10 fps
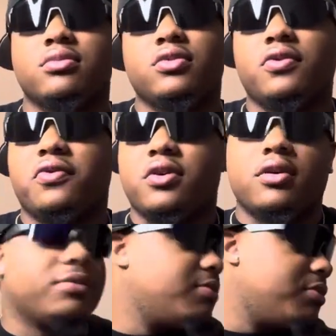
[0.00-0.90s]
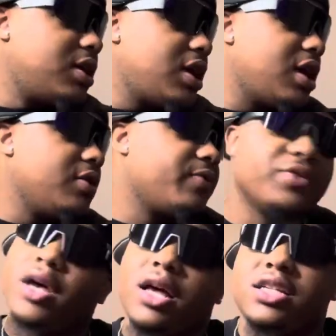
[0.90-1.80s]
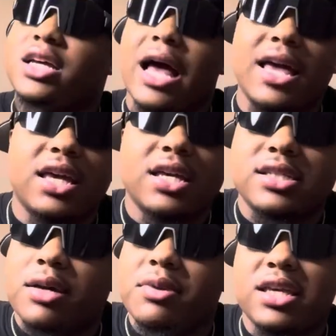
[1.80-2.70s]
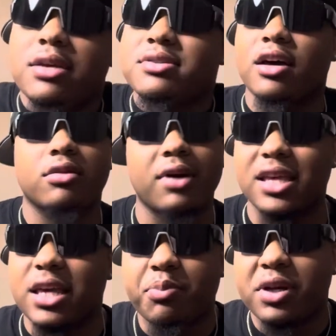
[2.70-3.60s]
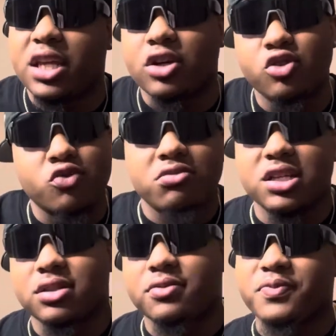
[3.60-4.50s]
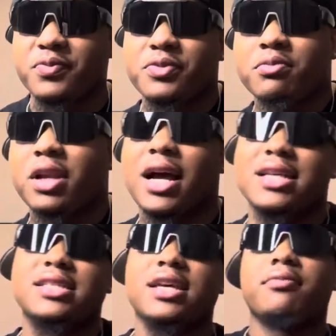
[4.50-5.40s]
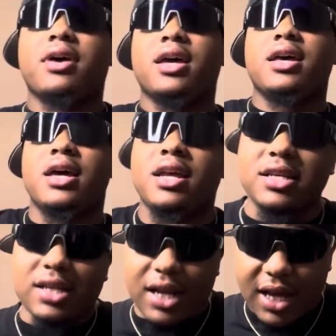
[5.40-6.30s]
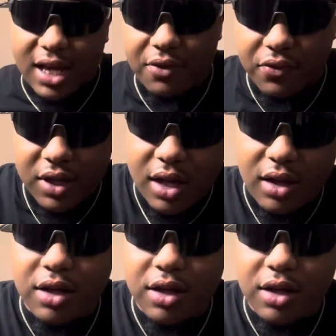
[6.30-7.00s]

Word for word: You feel me? But hey, I can give you something to keep talking about. Keep putting your group missing. Like I said, man, that's all I got for y'all.